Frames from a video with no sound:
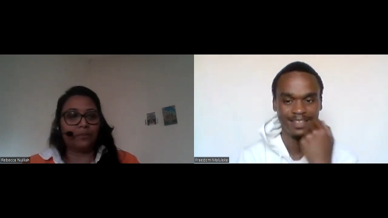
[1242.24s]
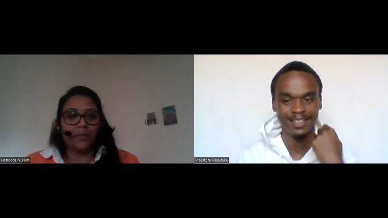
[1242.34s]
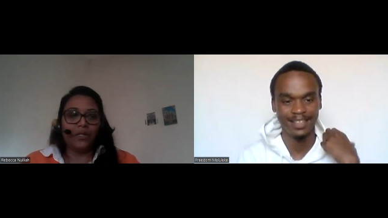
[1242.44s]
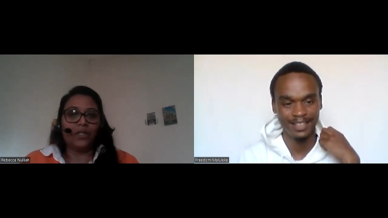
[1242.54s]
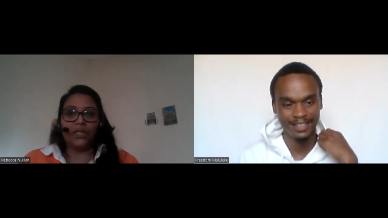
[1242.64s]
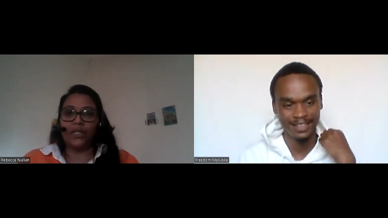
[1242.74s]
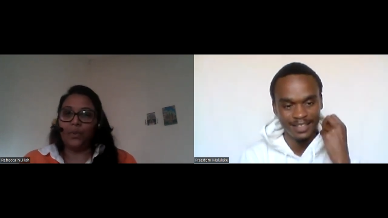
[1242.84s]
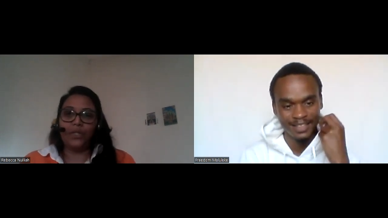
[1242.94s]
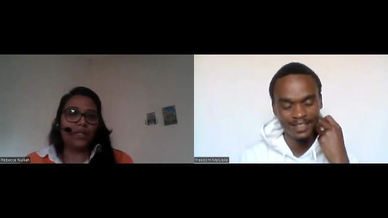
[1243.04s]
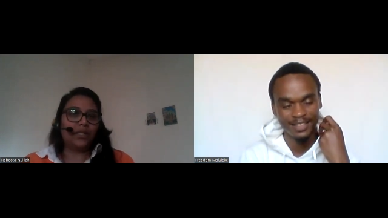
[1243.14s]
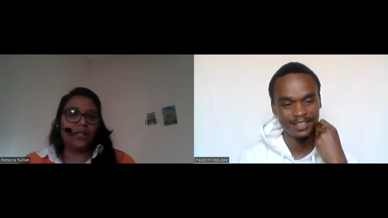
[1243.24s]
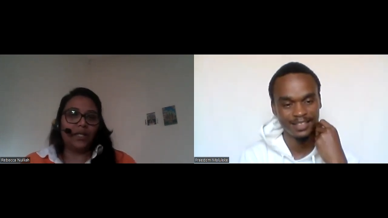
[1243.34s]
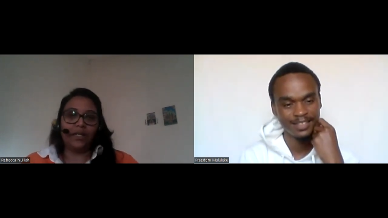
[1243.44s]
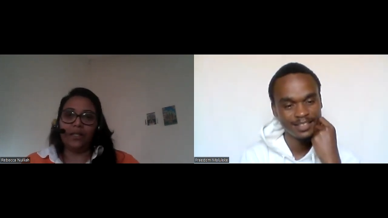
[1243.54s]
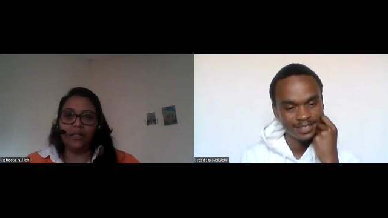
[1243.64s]
Speaker 1: yeah, yeah, so we just
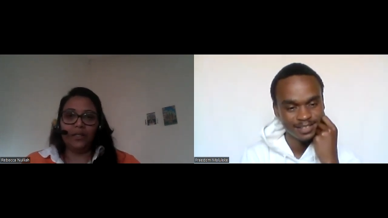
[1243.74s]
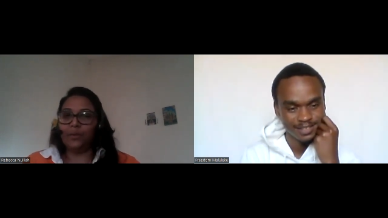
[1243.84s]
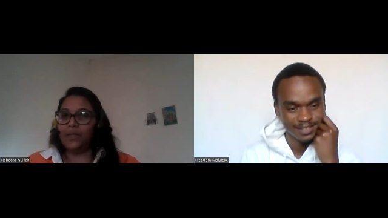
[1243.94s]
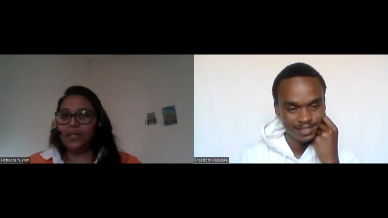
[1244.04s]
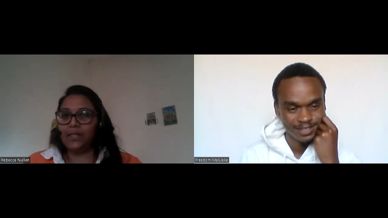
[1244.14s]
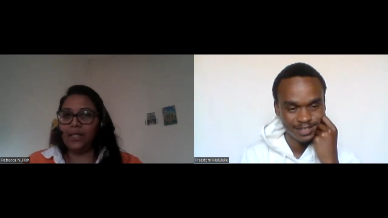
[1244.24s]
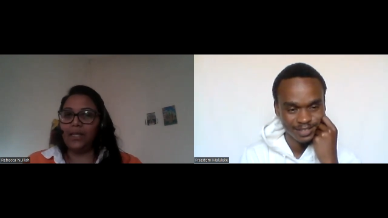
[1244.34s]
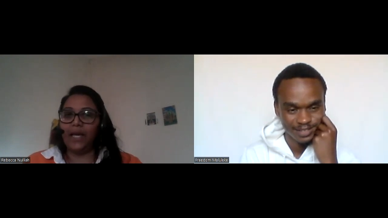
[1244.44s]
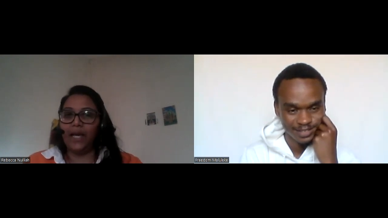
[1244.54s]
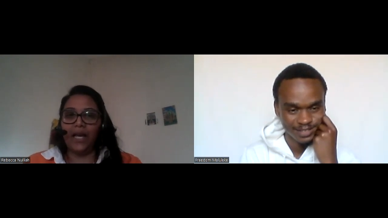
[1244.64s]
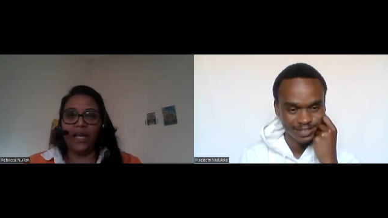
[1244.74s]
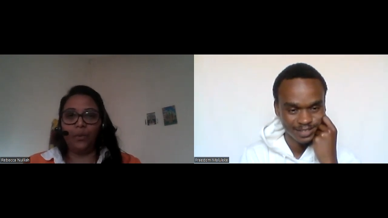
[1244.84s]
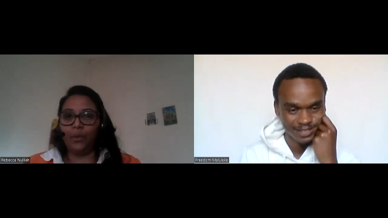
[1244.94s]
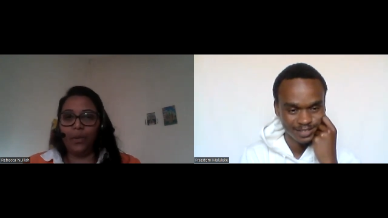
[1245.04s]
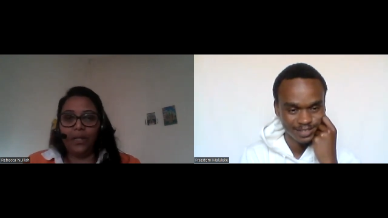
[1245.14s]
here we just sit there and
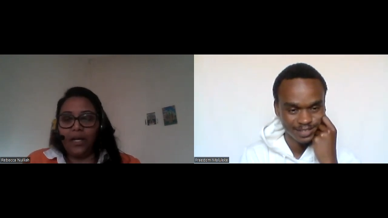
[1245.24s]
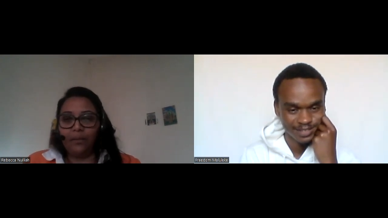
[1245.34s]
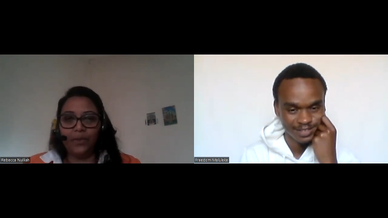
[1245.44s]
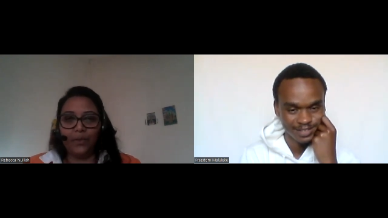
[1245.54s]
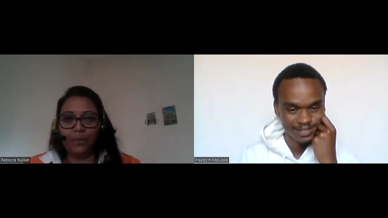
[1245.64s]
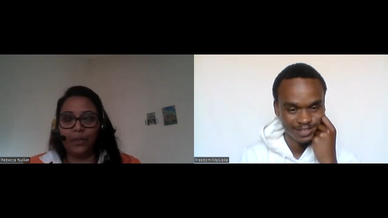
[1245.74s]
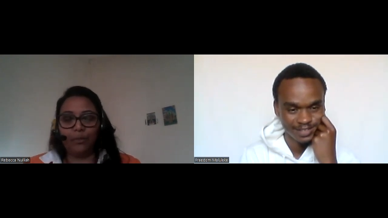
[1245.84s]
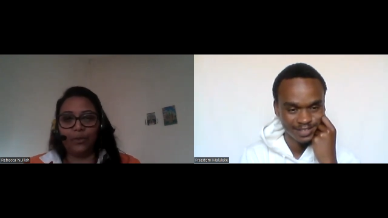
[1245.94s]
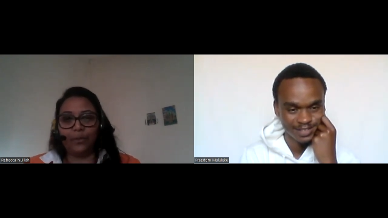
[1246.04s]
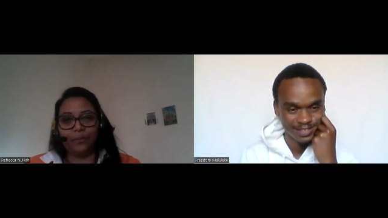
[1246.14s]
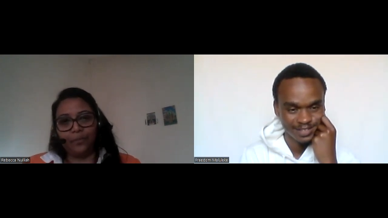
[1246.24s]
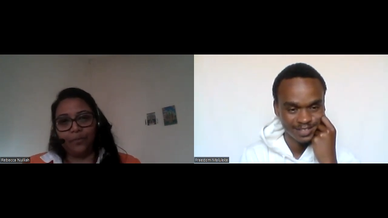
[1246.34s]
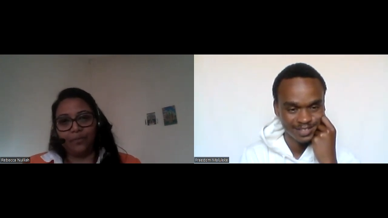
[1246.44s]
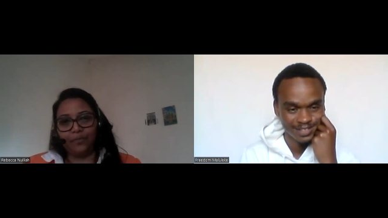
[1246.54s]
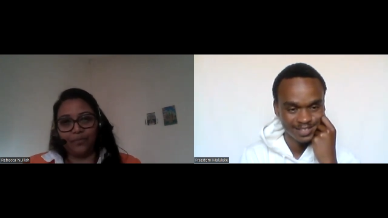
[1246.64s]
we welcome those people
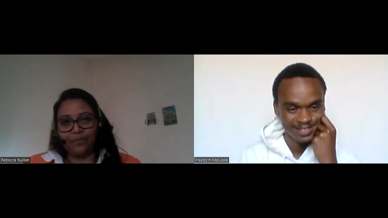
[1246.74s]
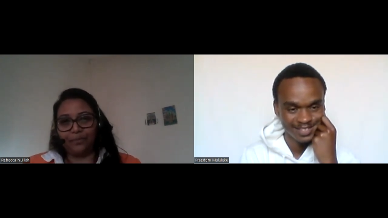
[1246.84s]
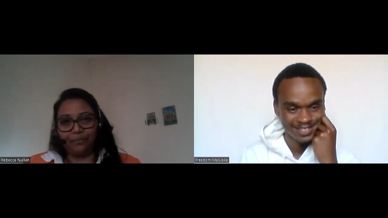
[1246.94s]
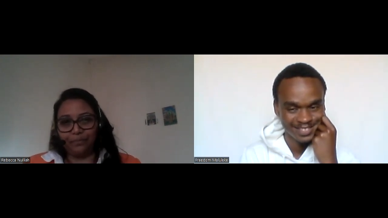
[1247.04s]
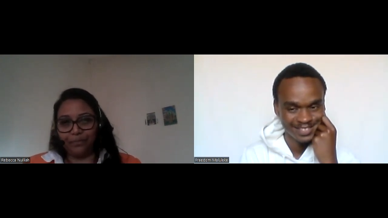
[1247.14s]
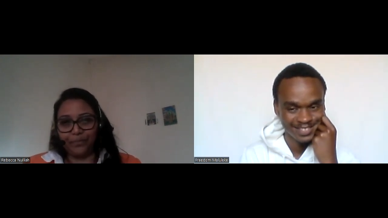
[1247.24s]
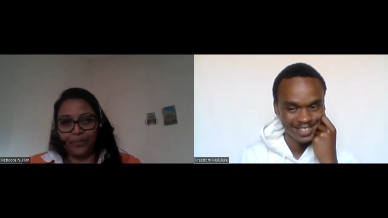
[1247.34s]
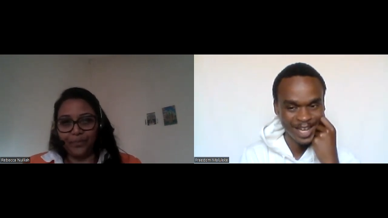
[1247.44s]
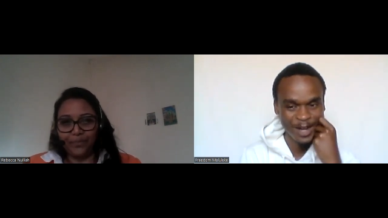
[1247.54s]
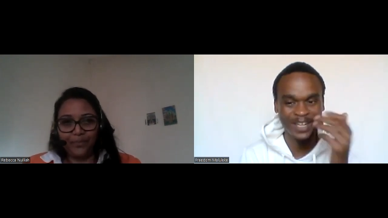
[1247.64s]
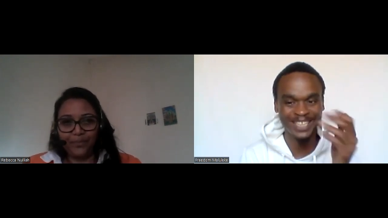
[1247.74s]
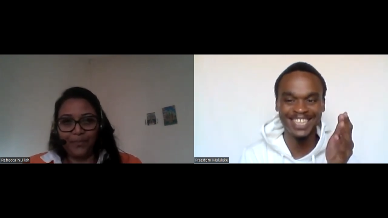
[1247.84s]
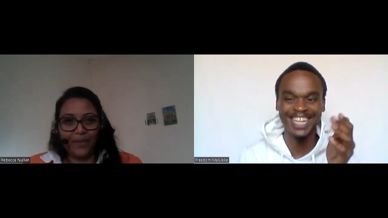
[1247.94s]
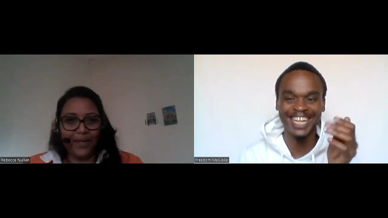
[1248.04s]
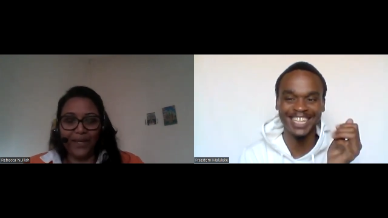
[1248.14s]
Speaker 2: how
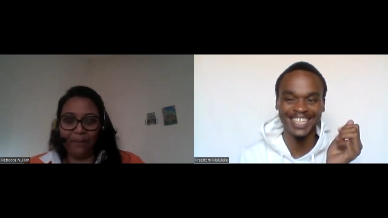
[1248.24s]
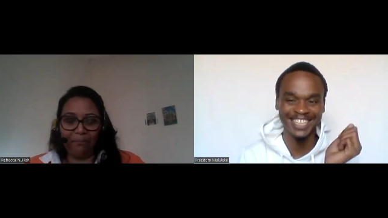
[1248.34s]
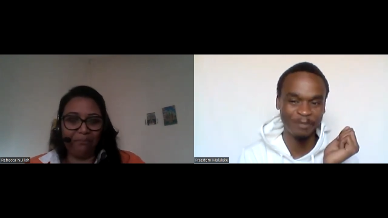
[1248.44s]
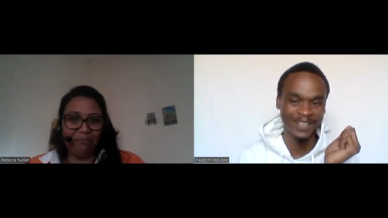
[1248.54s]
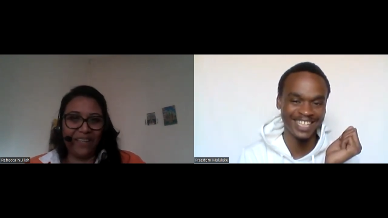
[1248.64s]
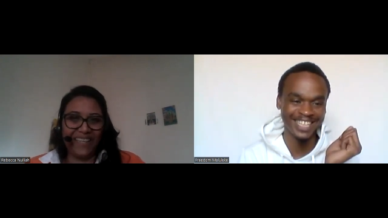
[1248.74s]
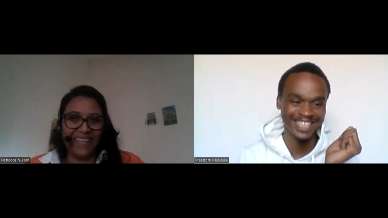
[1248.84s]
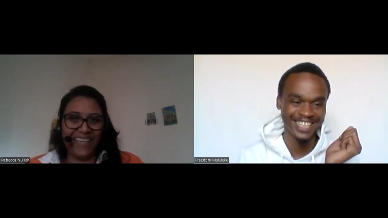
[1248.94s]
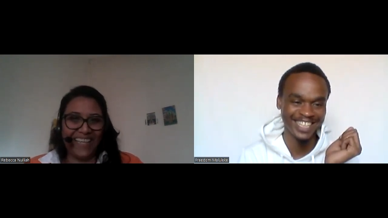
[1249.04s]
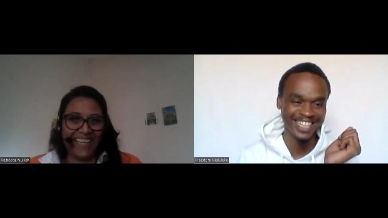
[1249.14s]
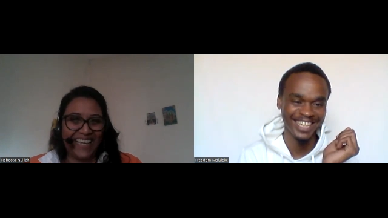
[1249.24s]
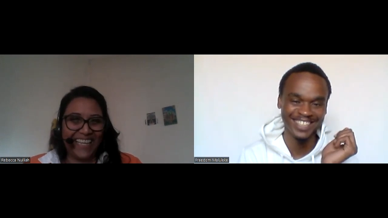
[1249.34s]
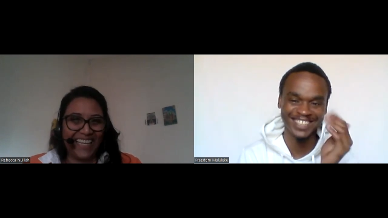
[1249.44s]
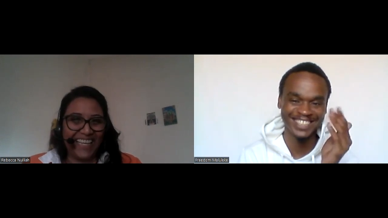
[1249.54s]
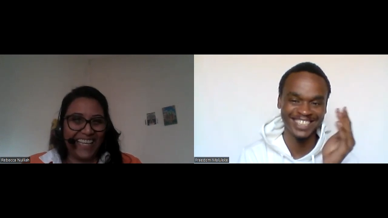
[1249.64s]
was it like in the beginning
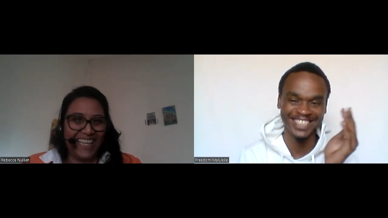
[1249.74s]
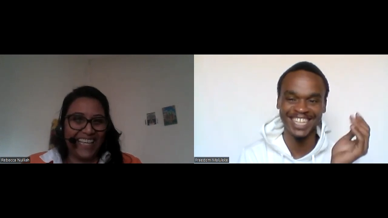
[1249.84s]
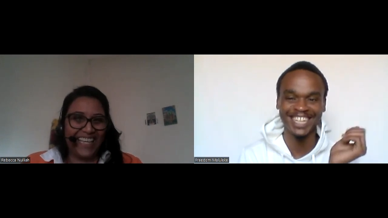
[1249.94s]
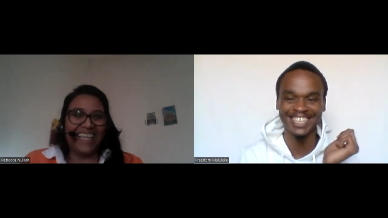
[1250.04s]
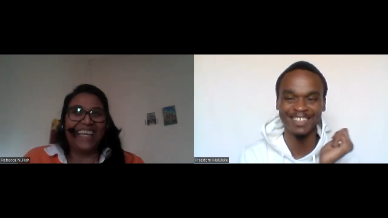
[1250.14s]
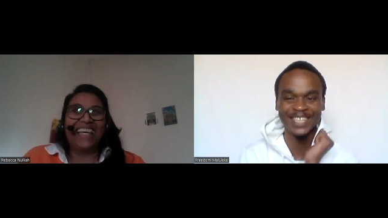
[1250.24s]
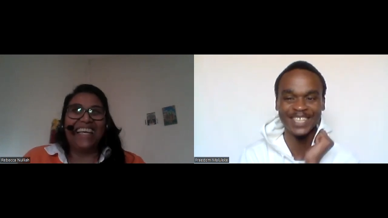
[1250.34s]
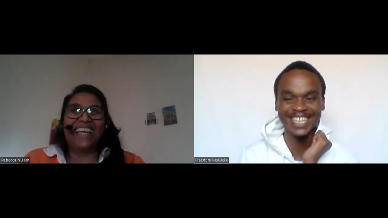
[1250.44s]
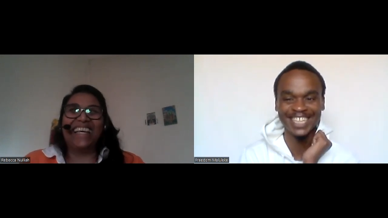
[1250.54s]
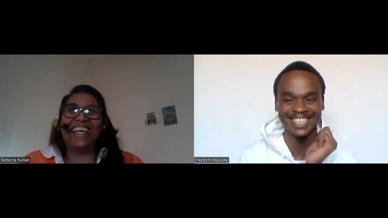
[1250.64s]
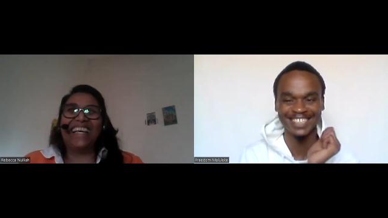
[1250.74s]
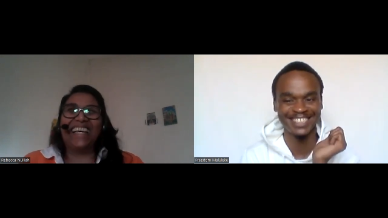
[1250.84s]
how was it like in the beginning